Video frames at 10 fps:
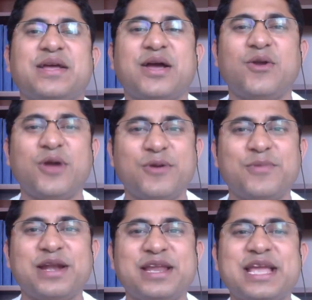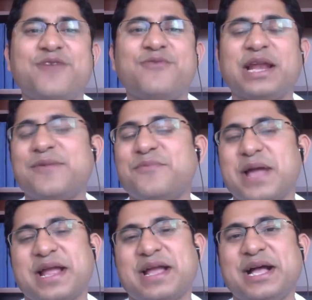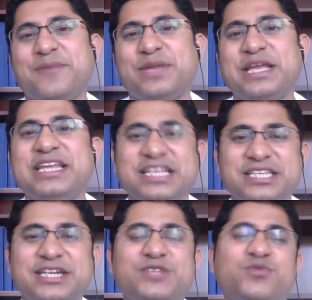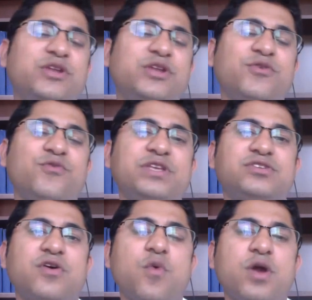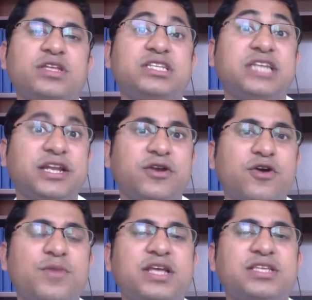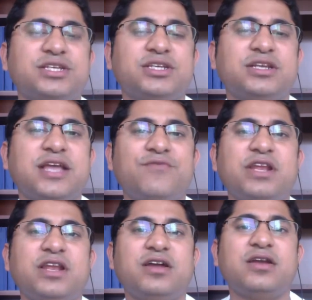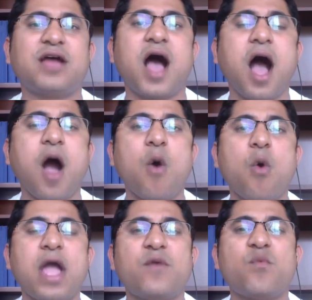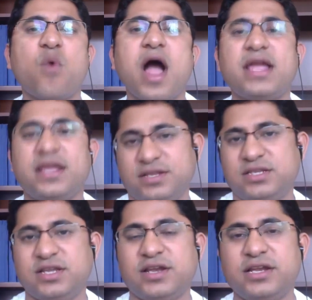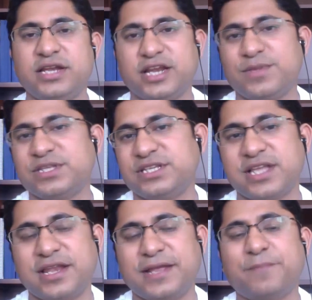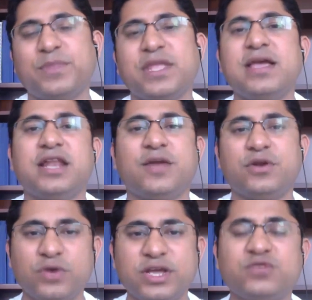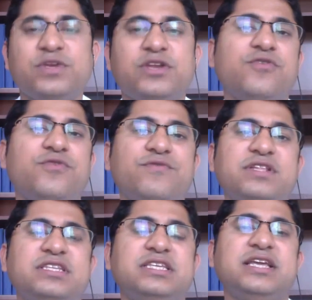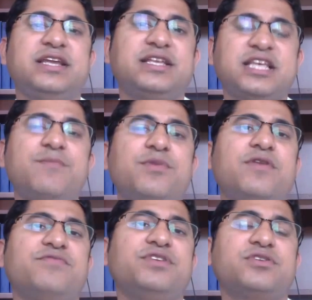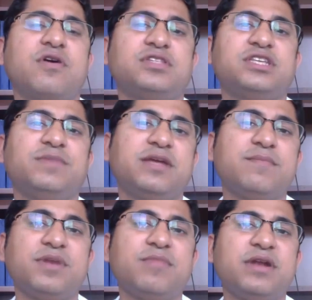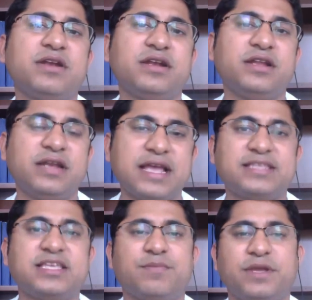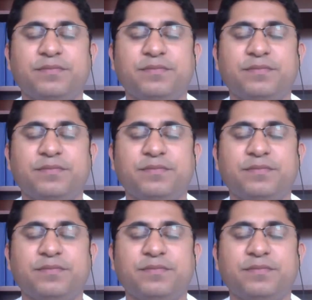Hello everybody and welcome back. In yesterday's video, we saw what is data normalization and we learned how and why it is done in database designing. Now in today's video, we will see an example of this concept implemented in SAP.